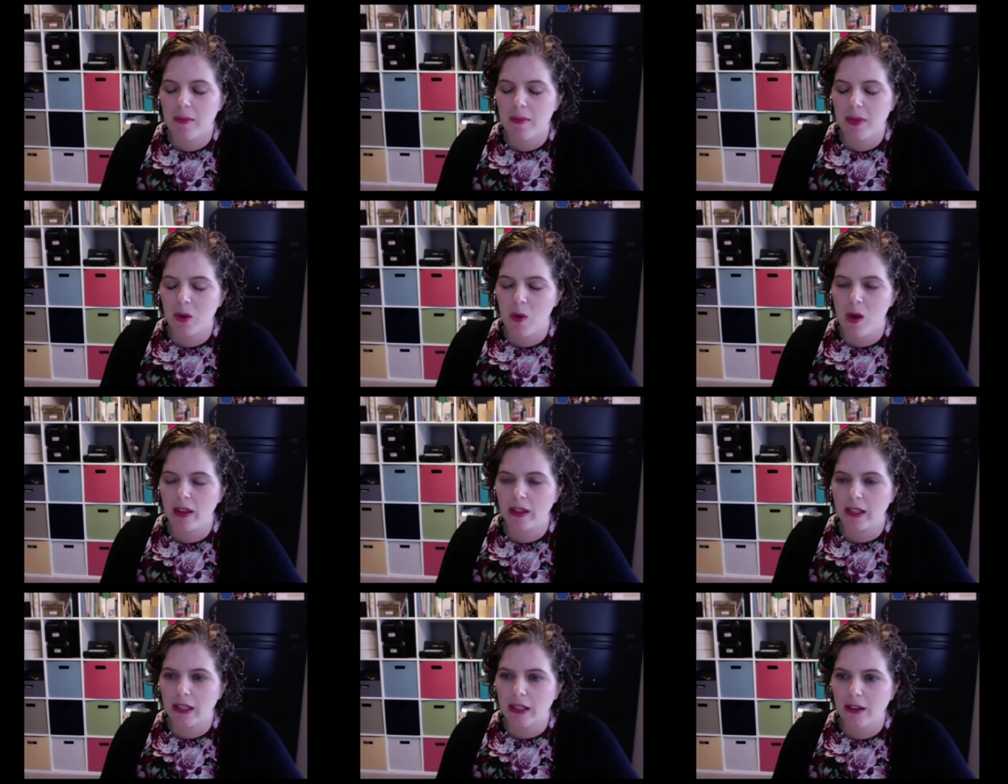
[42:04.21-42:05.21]
the
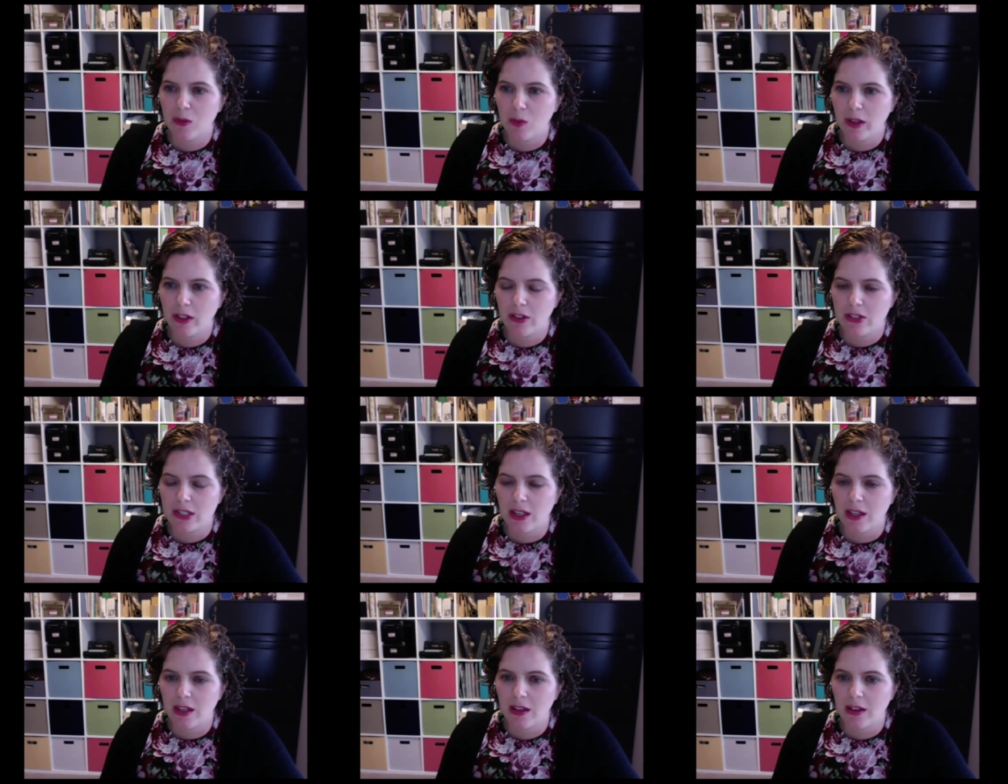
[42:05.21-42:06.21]
quality of what you're
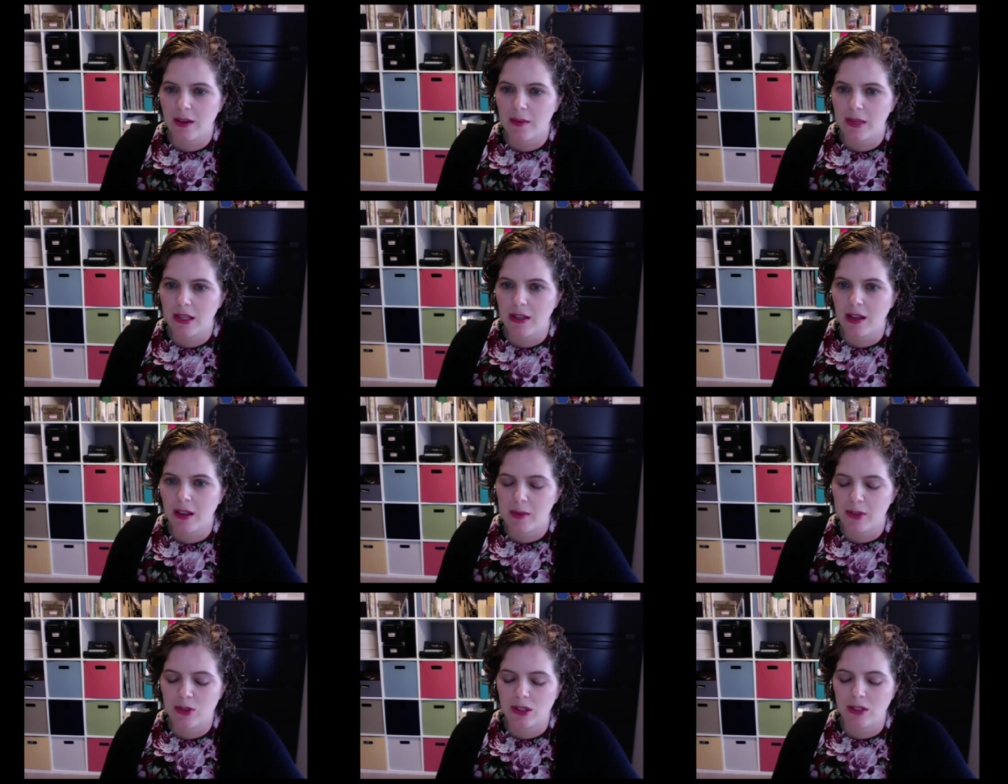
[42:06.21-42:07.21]
seeing in
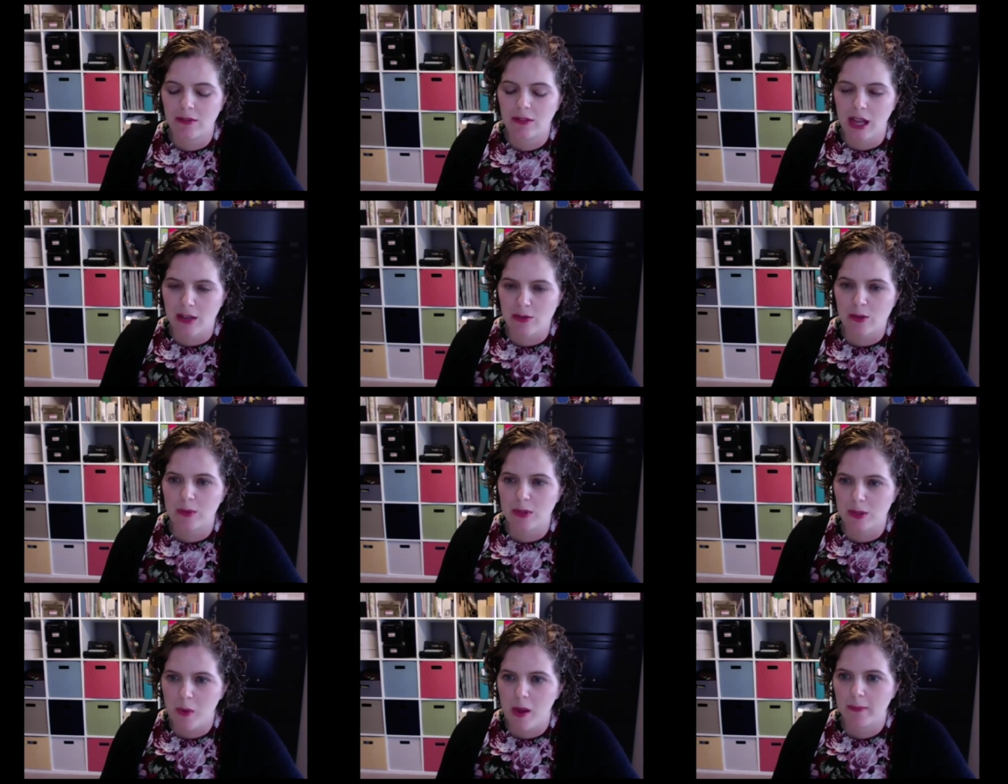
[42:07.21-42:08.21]
elementary classrooms as
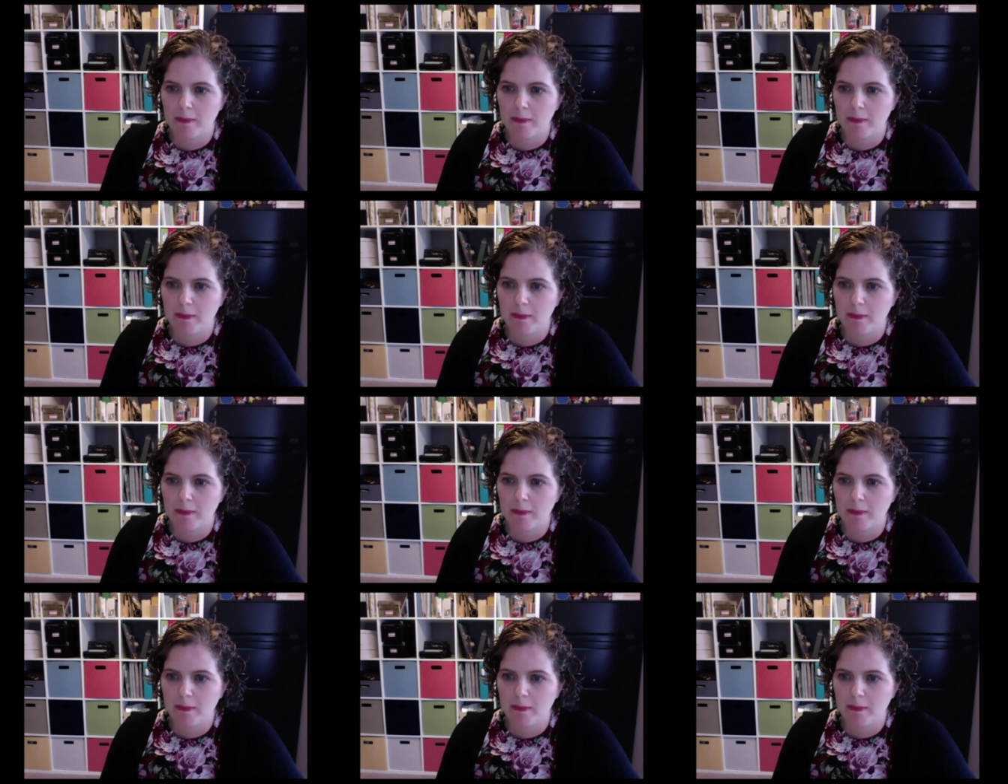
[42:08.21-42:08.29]
well.